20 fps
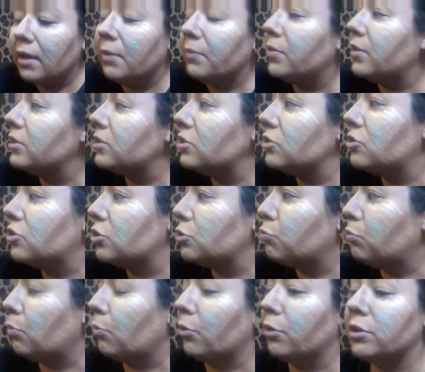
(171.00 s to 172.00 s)
This is just
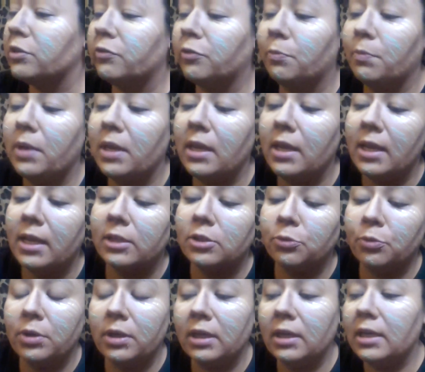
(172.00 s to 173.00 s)
what works for me. It's
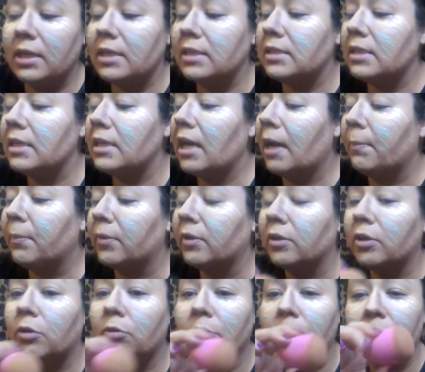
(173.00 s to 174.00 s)
quick and easy. I'm going to
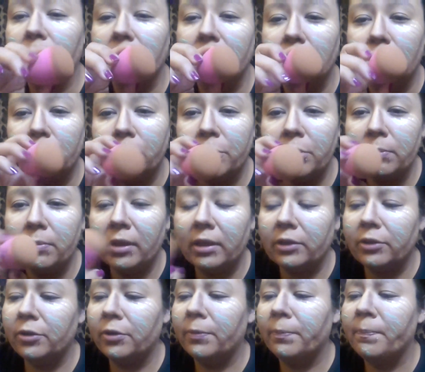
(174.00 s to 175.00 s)
go in with a little beauty
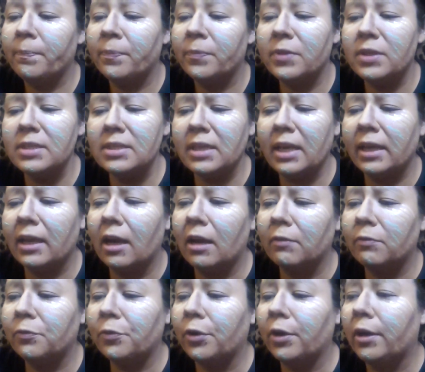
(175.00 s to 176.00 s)
blender. This I got
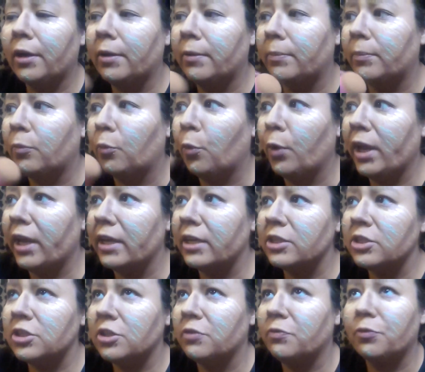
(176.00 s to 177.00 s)
from
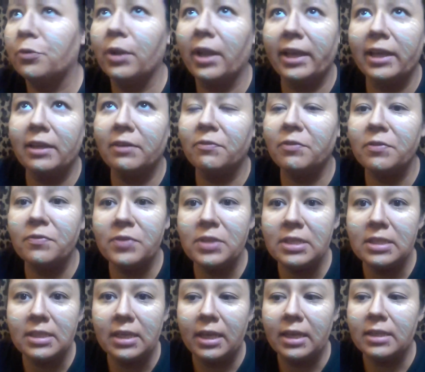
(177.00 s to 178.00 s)
Wish for like 50
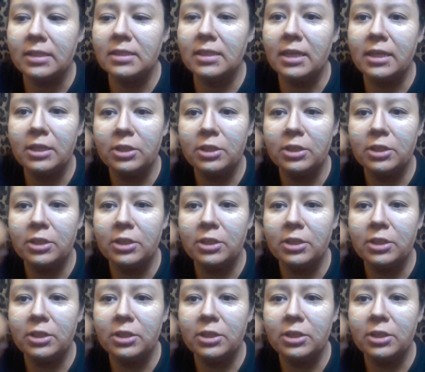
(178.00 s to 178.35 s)
cents. And